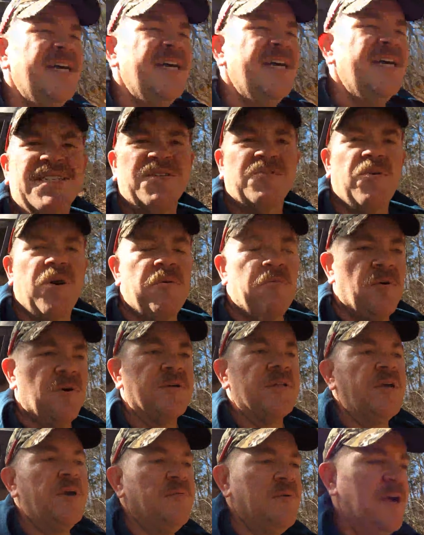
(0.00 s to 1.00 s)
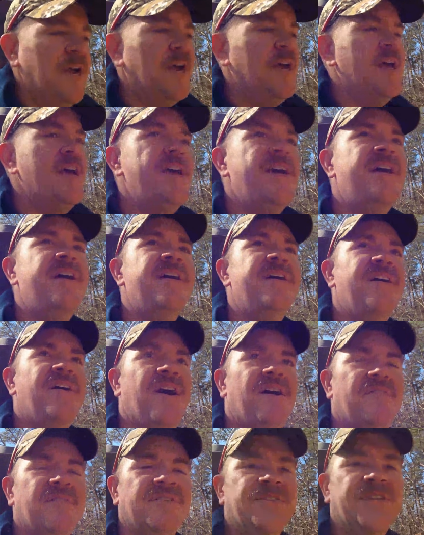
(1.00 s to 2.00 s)
Doesn't quite work that way.
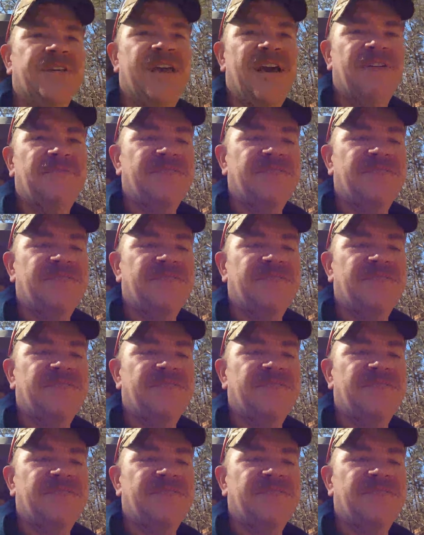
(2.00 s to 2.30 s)
Obviously you